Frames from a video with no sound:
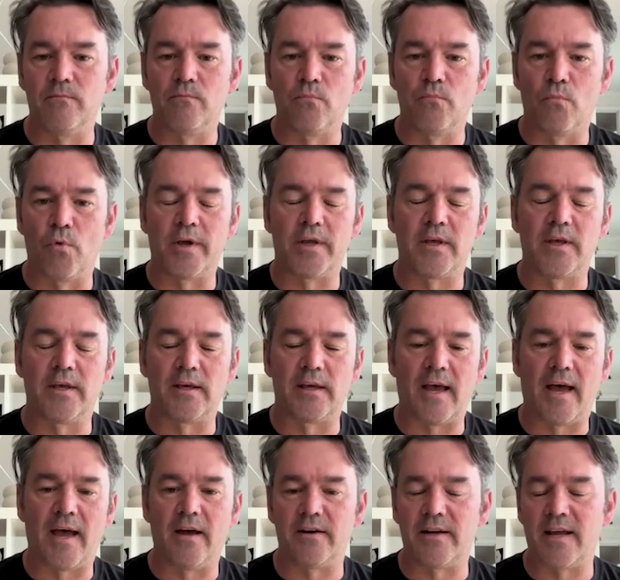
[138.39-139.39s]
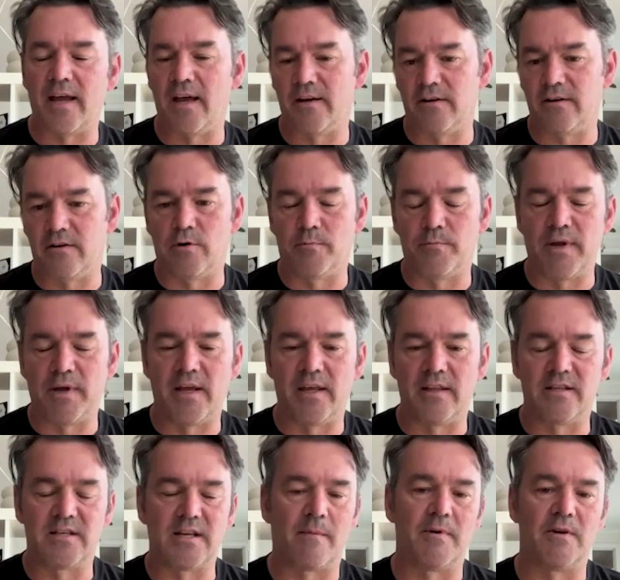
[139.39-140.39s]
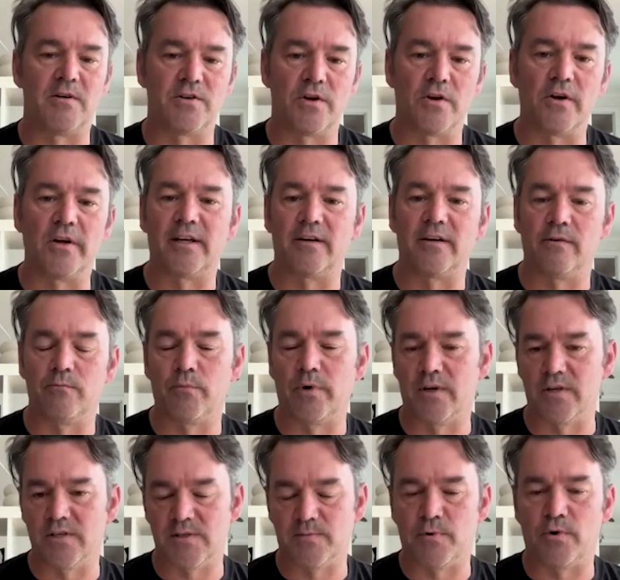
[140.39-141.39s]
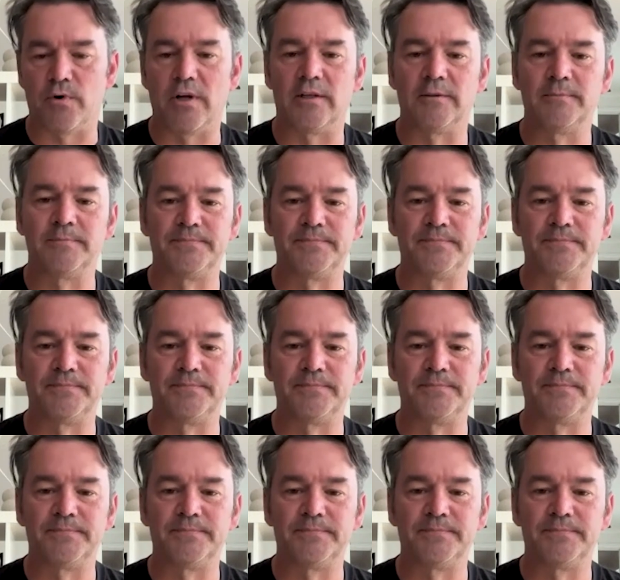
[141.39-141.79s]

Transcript: working out how to repair the damage earlier when it's smaller.